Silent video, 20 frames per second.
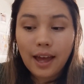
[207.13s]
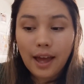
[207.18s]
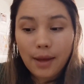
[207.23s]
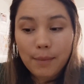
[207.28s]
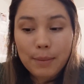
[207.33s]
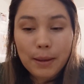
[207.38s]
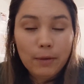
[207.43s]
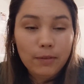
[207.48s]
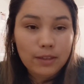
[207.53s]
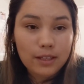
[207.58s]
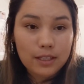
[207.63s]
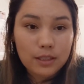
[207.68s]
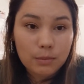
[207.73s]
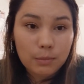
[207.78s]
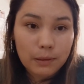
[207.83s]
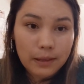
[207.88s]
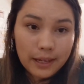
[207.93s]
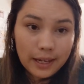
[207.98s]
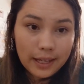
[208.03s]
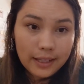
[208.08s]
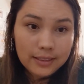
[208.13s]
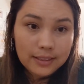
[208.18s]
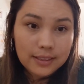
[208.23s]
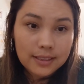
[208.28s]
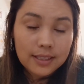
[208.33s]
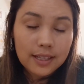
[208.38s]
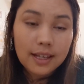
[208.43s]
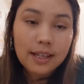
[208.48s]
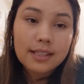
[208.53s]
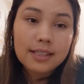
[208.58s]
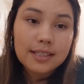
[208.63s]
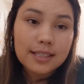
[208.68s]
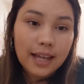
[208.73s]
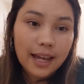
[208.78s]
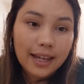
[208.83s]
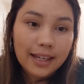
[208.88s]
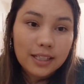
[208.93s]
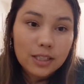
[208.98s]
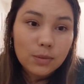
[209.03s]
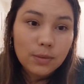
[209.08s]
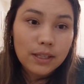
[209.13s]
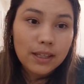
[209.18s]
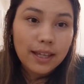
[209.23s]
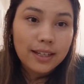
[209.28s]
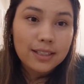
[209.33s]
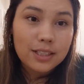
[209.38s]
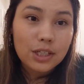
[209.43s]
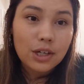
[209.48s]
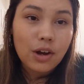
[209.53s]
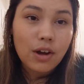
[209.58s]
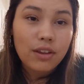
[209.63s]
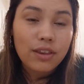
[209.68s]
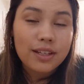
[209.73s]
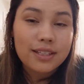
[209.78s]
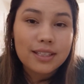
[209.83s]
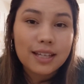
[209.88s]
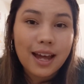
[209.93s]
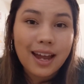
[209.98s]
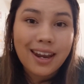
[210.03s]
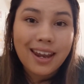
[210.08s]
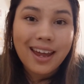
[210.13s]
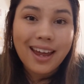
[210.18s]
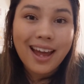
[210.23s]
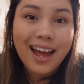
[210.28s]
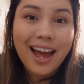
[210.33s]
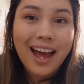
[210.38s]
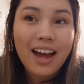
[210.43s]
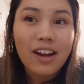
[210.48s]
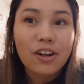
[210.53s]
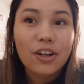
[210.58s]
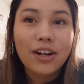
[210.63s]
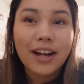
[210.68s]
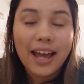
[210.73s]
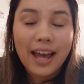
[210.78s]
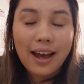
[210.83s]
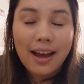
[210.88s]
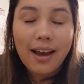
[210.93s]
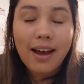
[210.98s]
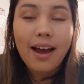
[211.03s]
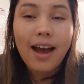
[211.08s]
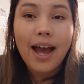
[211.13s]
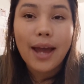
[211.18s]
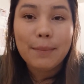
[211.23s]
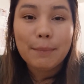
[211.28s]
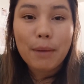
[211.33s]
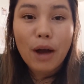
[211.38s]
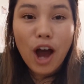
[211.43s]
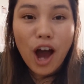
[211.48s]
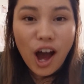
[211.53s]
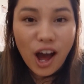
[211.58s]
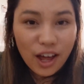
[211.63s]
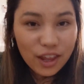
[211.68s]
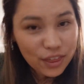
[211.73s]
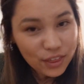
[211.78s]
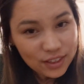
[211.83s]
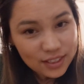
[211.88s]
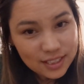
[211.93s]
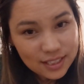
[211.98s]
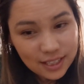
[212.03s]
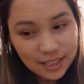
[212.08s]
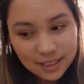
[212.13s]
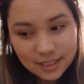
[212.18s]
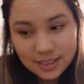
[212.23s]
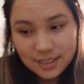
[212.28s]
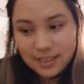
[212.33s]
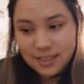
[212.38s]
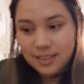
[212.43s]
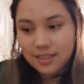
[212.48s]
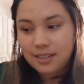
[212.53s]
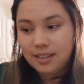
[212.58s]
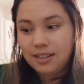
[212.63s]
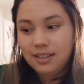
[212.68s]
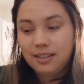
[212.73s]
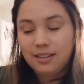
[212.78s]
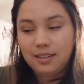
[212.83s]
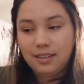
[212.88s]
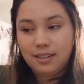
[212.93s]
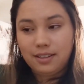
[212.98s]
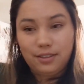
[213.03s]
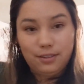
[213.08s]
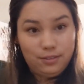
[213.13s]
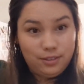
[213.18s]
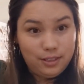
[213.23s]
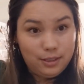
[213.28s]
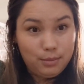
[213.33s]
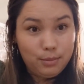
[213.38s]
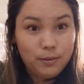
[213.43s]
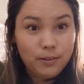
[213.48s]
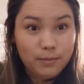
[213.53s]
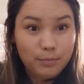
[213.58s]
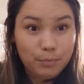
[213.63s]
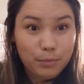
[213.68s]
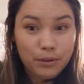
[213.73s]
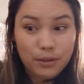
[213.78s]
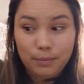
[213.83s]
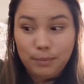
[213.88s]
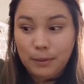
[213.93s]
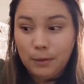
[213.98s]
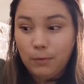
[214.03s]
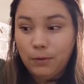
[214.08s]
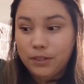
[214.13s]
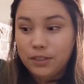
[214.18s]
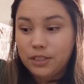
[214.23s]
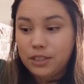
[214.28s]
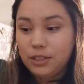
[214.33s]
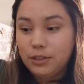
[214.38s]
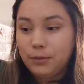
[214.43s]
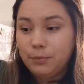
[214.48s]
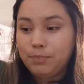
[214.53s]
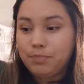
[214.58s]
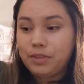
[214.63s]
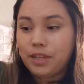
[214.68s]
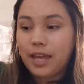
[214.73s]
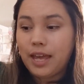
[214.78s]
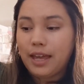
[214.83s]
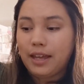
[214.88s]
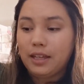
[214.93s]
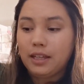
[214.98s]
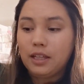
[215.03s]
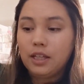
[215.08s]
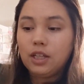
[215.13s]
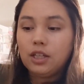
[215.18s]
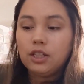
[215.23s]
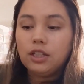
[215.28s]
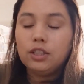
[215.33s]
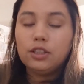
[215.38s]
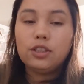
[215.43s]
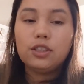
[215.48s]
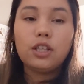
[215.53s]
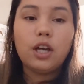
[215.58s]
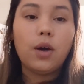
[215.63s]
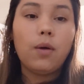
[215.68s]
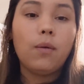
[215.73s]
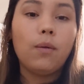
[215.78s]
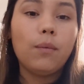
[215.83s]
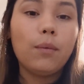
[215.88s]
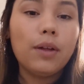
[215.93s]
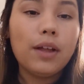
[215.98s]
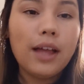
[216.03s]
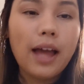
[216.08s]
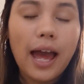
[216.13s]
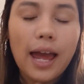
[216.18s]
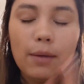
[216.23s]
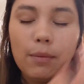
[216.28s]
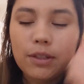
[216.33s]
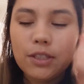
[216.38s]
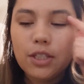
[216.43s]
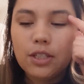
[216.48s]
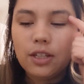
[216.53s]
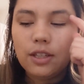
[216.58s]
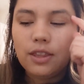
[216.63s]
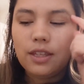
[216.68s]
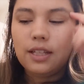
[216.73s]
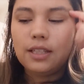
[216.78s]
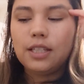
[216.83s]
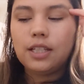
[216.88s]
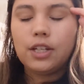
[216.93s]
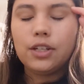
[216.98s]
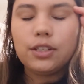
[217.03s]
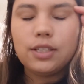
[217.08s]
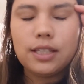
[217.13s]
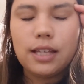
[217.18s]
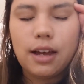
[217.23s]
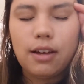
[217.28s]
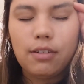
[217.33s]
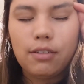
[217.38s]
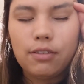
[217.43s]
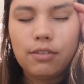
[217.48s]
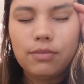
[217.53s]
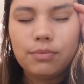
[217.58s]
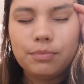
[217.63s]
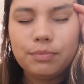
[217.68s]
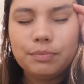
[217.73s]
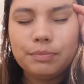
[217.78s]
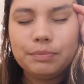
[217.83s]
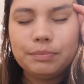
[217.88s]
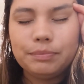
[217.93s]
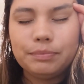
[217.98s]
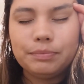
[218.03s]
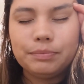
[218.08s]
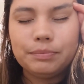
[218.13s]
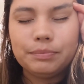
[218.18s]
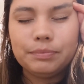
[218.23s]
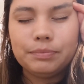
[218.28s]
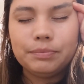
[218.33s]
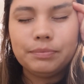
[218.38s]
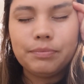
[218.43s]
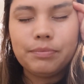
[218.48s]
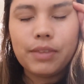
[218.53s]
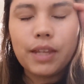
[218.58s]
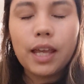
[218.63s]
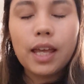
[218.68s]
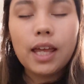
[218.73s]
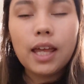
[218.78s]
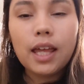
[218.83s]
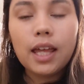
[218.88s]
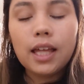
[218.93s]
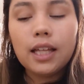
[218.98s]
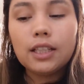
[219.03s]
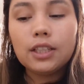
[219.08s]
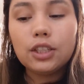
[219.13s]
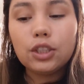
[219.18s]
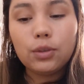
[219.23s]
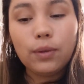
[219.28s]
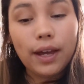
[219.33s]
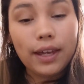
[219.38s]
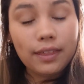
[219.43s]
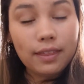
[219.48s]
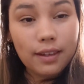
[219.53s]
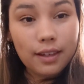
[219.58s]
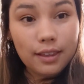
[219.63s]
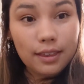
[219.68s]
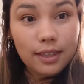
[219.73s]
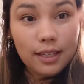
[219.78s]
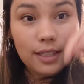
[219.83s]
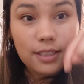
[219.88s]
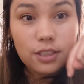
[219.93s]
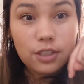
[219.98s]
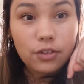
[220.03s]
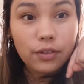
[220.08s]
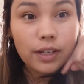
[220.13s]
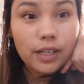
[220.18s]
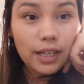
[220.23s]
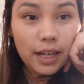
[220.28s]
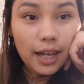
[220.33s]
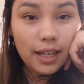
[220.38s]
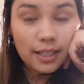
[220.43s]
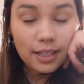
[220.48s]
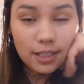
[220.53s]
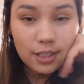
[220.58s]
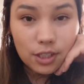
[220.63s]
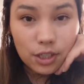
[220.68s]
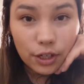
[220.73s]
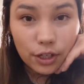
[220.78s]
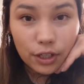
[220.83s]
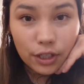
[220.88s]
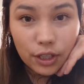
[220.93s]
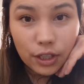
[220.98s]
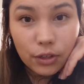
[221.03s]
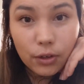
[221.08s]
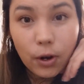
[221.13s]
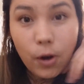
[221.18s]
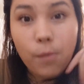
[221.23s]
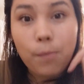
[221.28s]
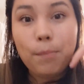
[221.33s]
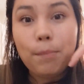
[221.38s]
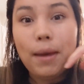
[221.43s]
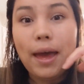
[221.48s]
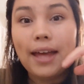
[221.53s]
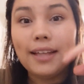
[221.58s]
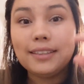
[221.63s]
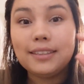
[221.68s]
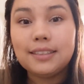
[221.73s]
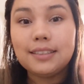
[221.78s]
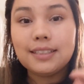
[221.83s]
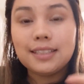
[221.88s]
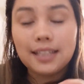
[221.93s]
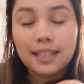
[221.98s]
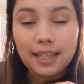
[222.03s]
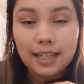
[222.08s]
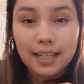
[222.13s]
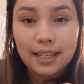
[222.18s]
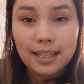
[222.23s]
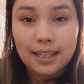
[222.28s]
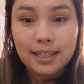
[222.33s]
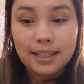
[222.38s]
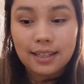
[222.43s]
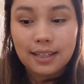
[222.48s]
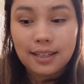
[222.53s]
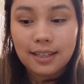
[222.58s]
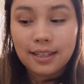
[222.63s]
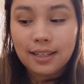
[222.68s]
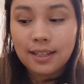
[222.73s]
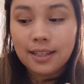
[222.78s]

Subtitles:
about these plants. In science, we like to call this a hypothesis. I know that's a pretty big word too. Okay, so I want you to think to yourself, do I think these green onions are going to grow best in